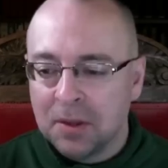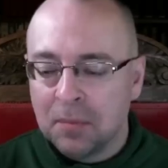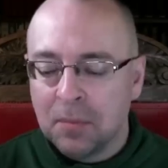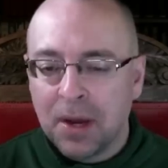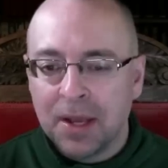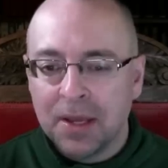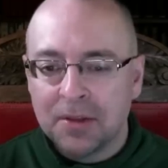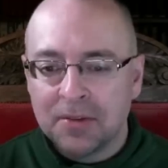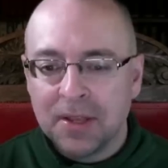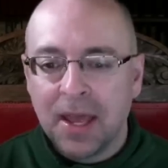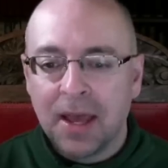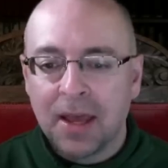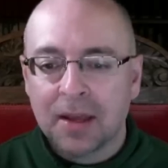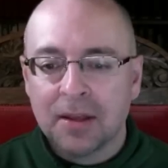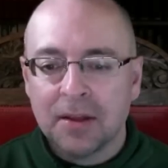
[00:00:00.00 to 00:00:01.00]
my
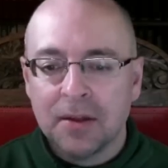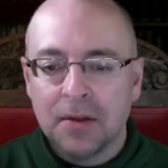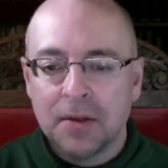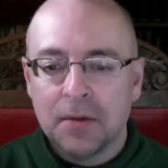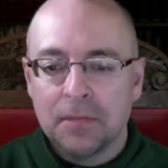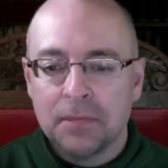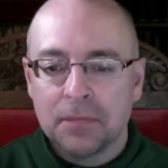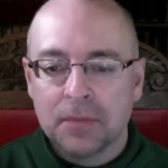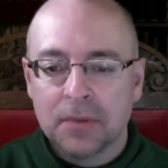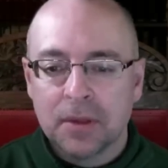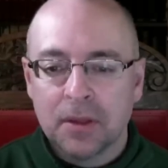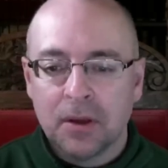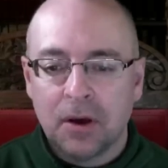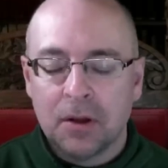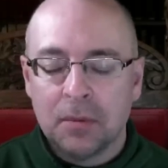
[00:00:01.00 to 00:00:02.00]
attack
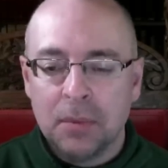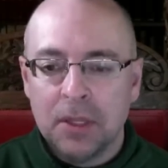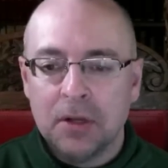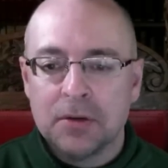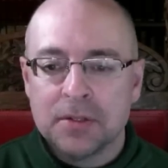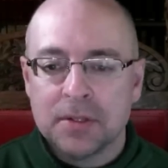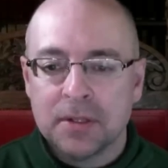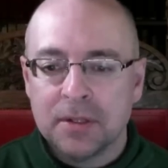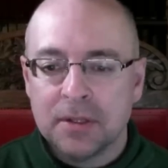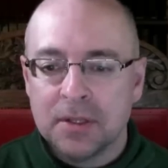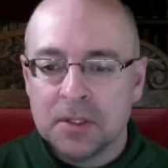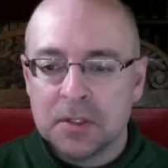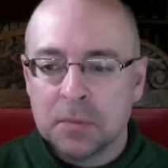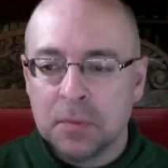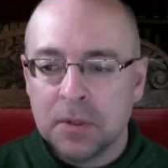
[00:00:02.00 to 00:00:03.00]
on Peterson
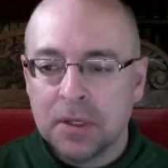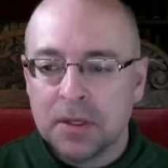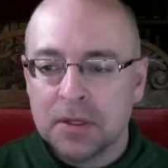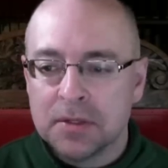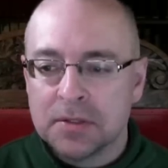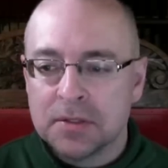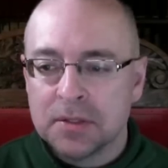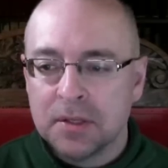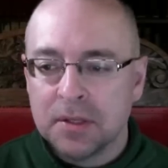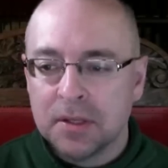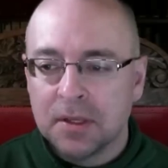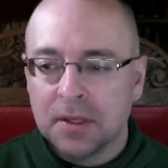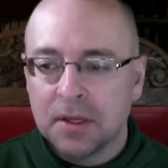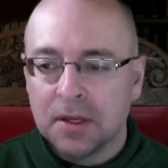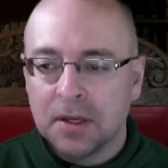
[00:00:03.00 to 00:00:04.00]
is because
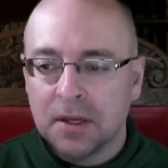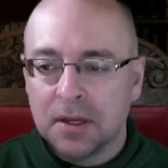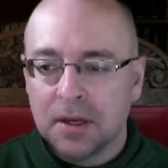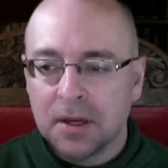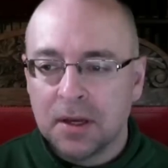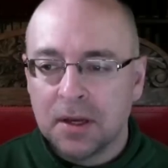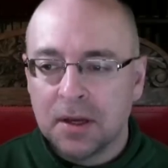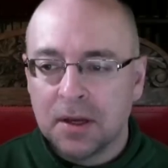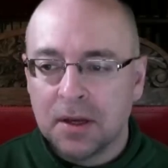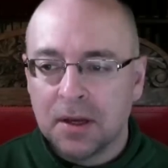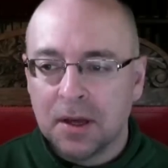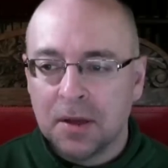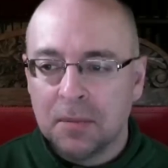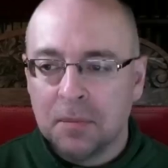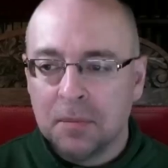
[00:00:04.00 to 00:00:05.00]
uh,
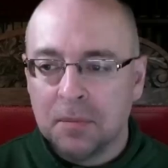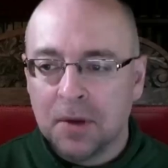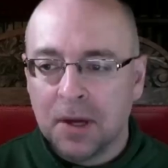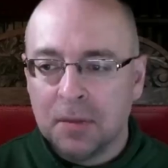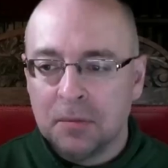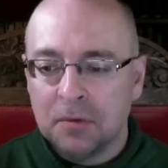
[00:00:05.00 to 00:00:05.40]
I'm I'm